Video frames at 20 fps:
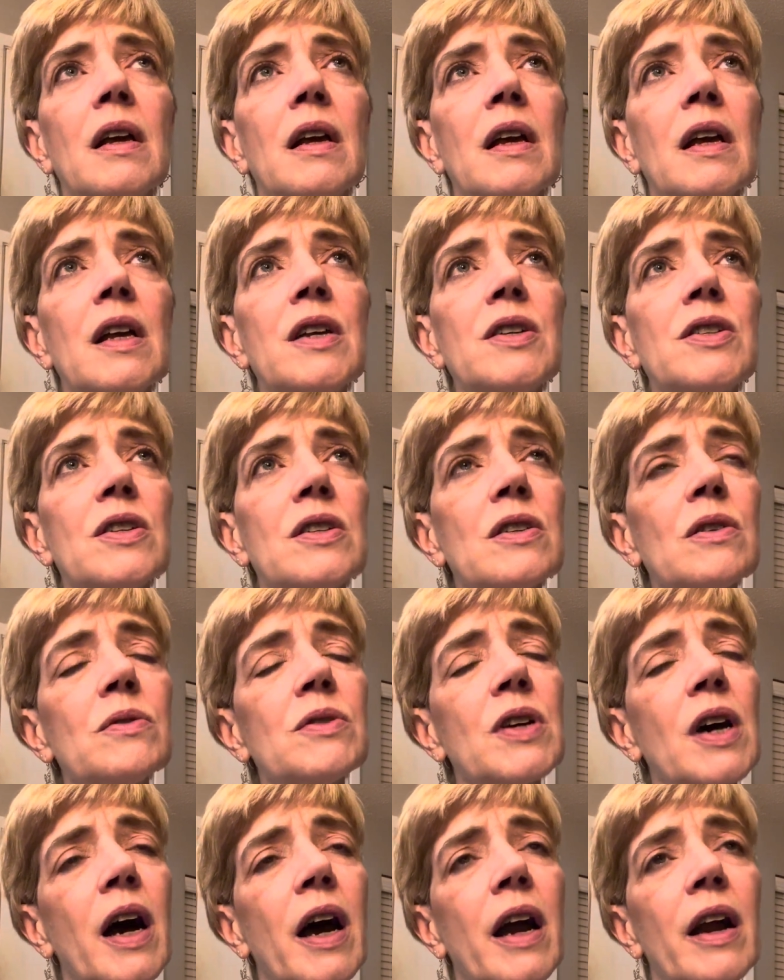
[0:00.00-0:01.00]
he's just so
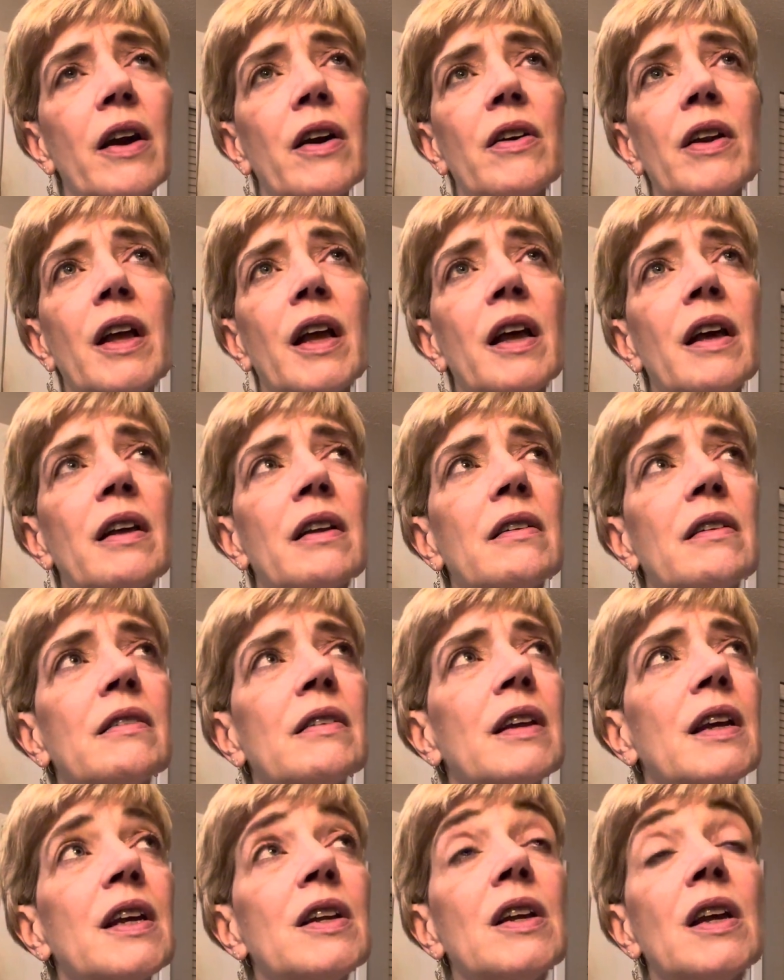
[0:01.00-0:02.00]
tired and
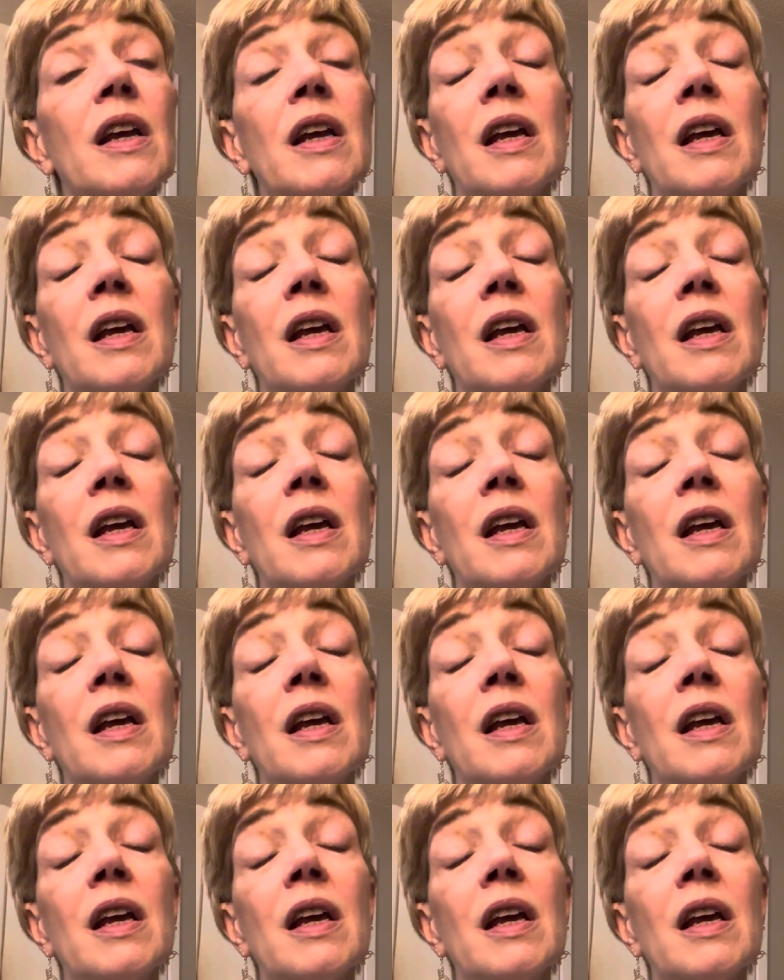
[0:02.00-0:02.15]
he